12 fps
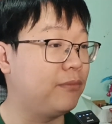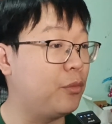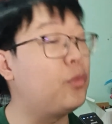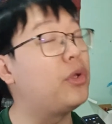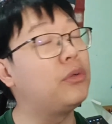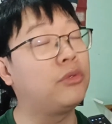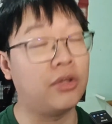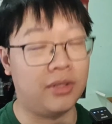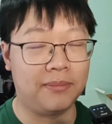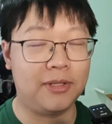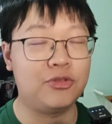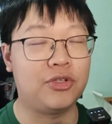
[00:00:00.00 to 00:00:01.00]
we'll talk
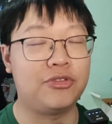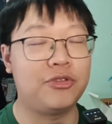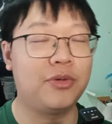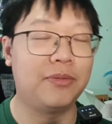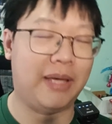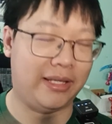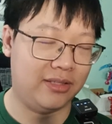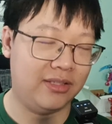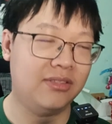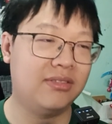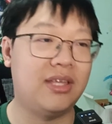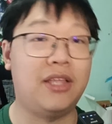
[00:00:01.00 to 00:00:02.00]
about Drajeweled
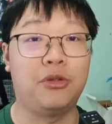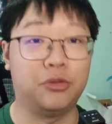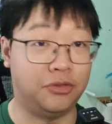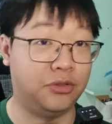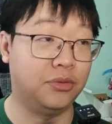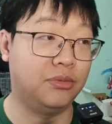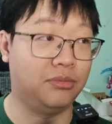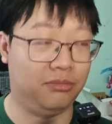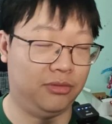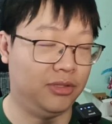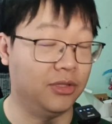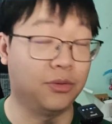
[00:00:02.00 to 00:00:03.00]
Magnus and also
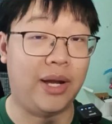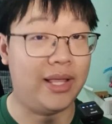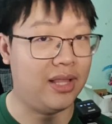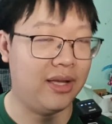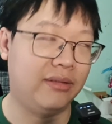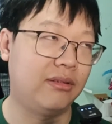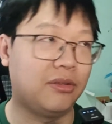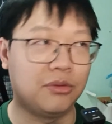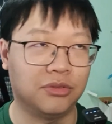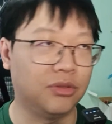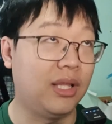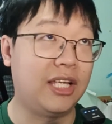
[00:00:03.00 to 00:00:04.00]
the right line and
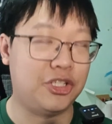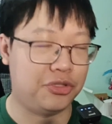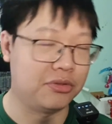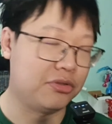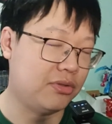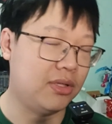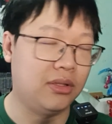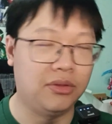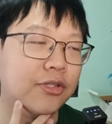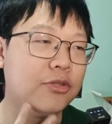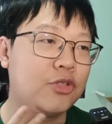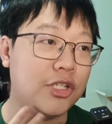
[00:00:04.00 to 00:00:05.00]
also like Geod Draw.
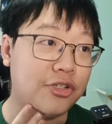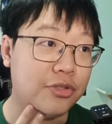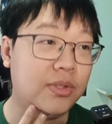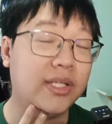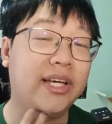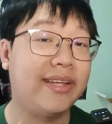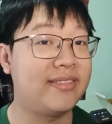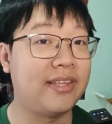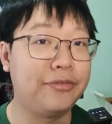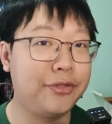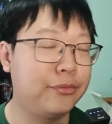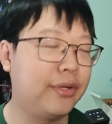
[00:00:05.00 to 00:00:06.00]
So Drajeweled gets
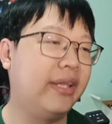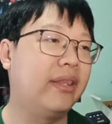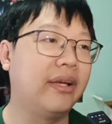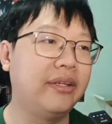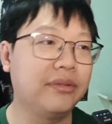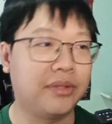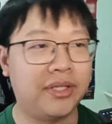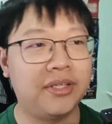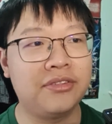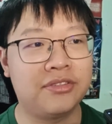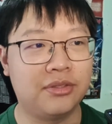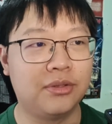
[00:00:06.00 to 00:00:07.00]
a new right line.
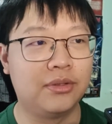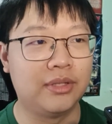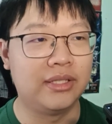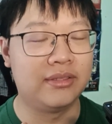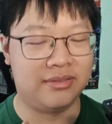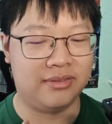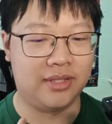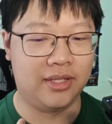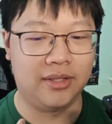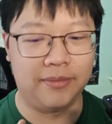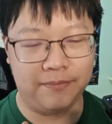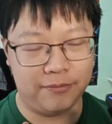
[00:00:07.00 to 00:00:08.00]
Okay, so it's
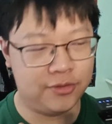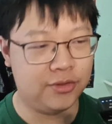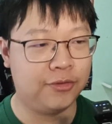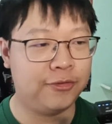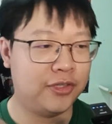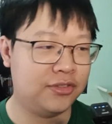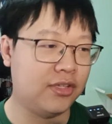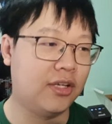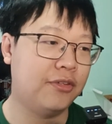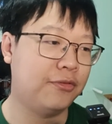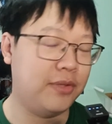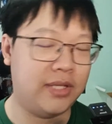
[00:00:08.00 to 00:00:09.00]
so first
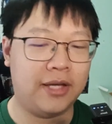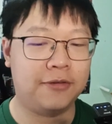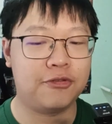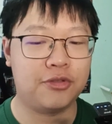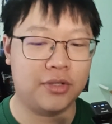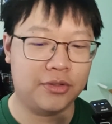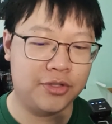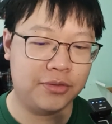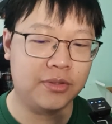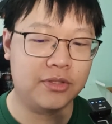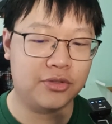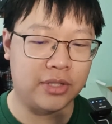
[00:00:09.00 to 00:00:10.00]
off we have
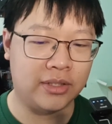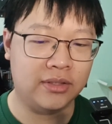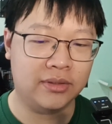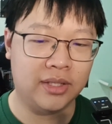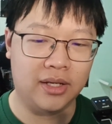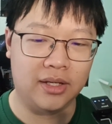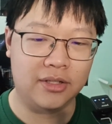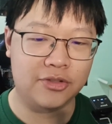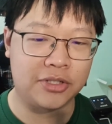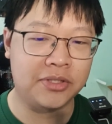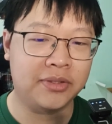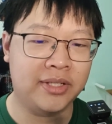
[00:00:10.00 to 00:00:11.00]
Drajeweled
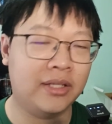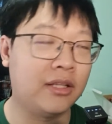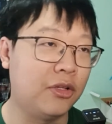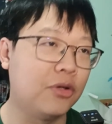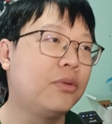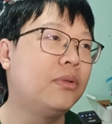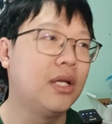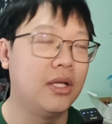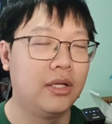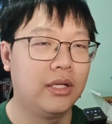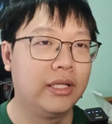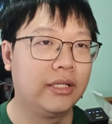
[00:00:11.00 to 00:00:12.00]
Draco Kick
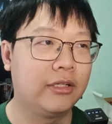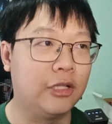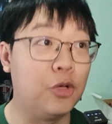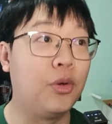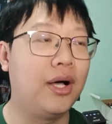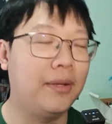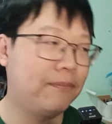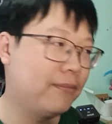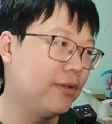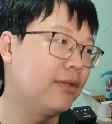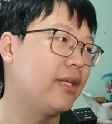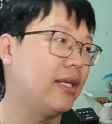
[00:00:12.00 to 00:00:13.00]
Glow Up.
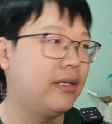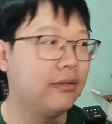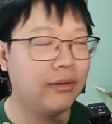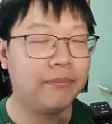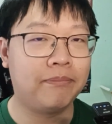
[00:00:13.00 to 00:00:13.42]
Okay.